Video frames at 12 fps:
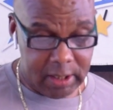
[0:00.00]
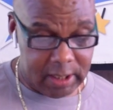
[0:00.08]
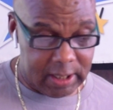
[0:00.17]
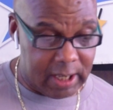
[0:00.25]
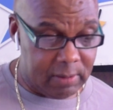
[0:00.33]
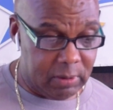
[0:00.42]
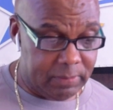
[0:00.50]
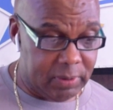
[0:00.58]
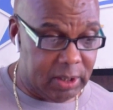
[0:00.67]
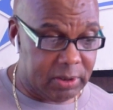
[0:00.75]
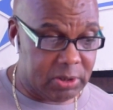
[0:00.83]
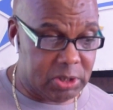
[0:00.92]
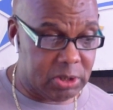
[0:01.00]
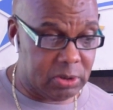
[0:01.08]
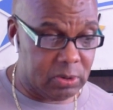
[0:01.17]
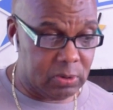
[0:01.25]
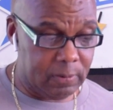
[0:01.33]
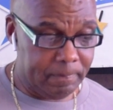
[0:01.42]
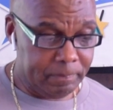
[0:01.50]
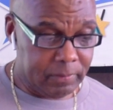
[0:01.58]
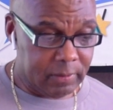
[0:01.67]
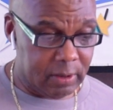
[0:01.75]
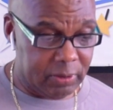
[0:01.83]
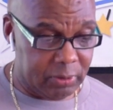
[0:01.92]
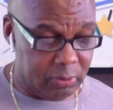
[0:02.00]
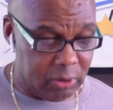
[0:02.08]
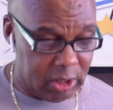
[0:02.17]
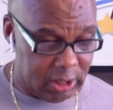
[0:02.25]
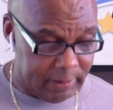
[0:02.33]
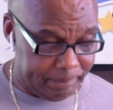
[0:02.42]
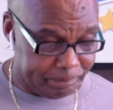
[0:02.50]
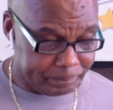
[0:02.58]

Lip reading: And that would be the 2, 3,